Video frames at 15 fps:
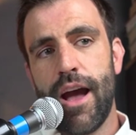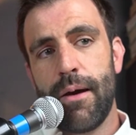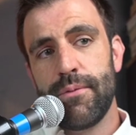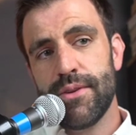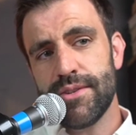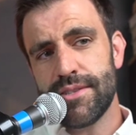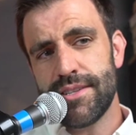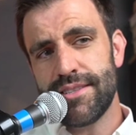I
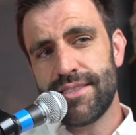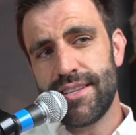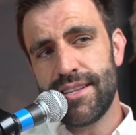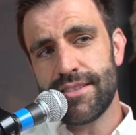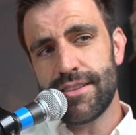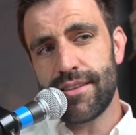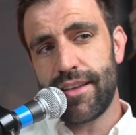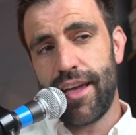mean, there's a
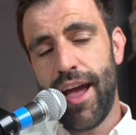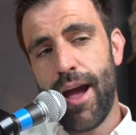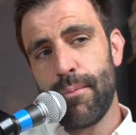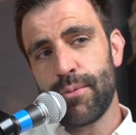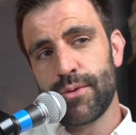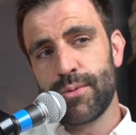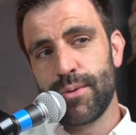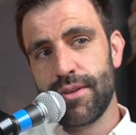decent
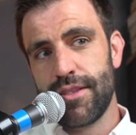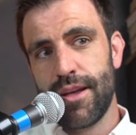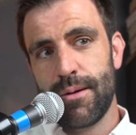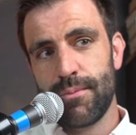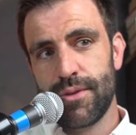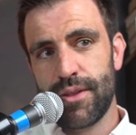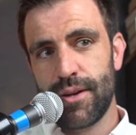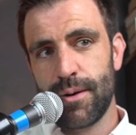gap between
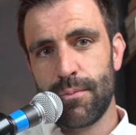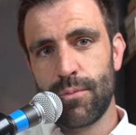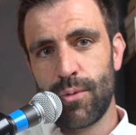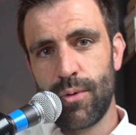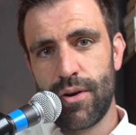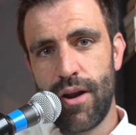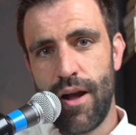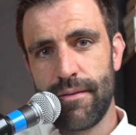them and the number
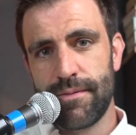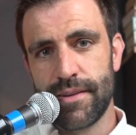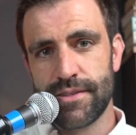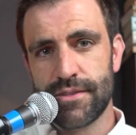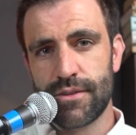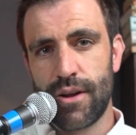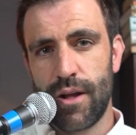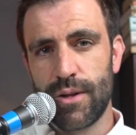1
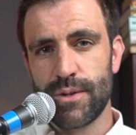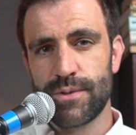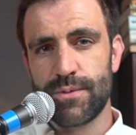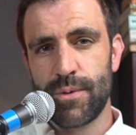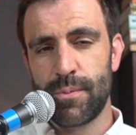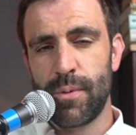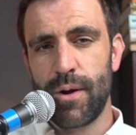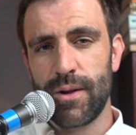offense in college
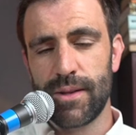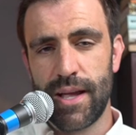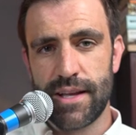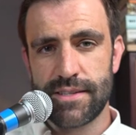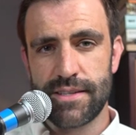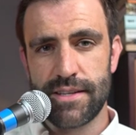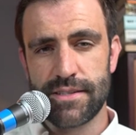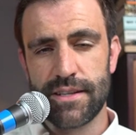football
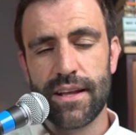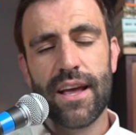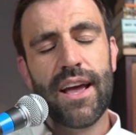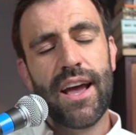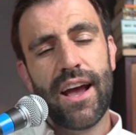last season.